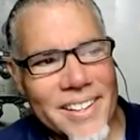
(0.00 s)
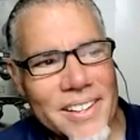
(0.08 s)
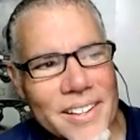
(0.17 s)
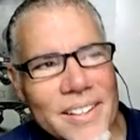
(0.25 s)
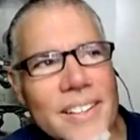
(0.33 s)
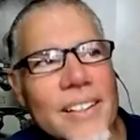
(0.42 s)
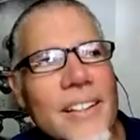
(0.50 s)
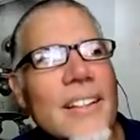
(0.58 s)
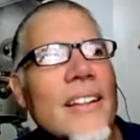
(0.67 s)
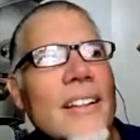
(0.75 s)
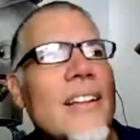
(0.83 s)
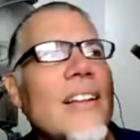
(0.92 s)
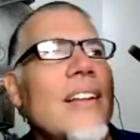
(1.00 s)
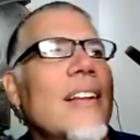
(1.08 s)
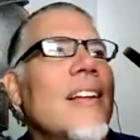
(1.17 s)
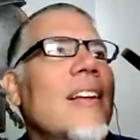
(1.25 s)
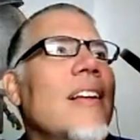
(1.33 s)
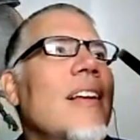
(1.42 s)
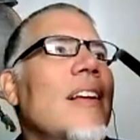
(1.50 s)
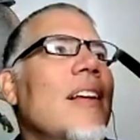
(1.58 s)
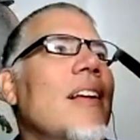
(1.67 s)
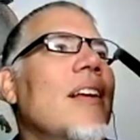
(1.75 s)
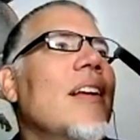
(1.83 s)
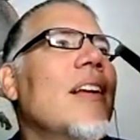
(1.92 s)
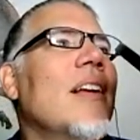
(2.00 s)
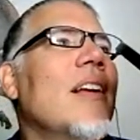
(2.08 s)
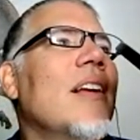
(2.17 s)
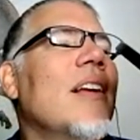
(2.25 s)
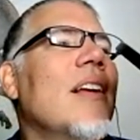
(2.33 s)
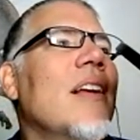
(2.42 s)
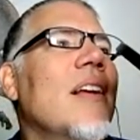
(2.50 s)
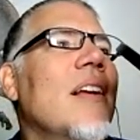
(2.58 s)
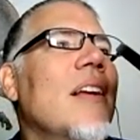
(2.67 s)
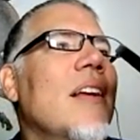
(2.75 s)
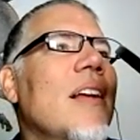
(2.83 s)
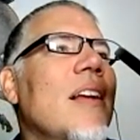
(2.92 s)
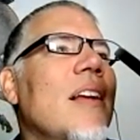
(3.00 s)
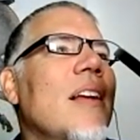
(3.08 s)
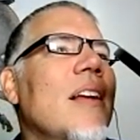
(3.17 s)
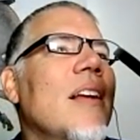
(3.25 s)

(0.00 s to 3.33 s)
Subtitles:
The person shown says nothing.